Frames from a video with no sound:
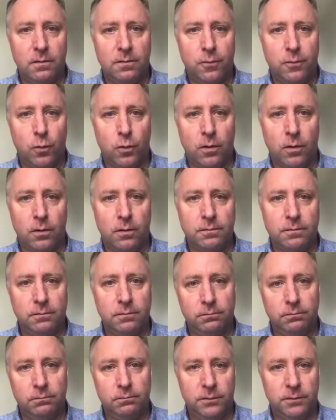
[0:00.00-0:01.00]
for
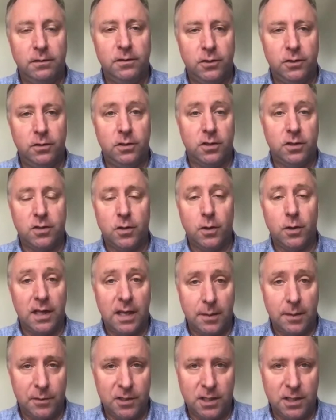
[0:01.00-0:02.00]
just doing
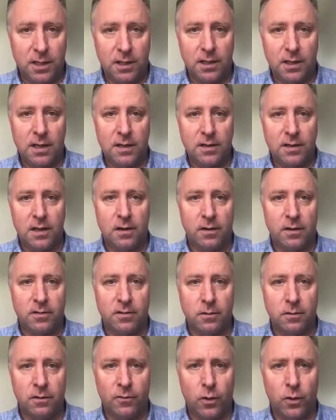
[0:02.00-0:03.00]
the imaging and then
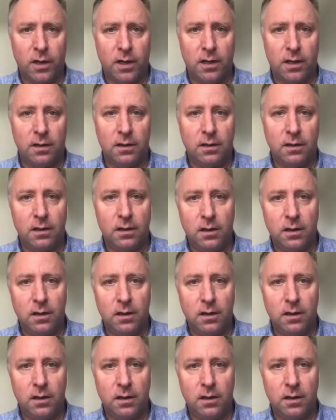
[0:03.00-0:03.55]
also avoiding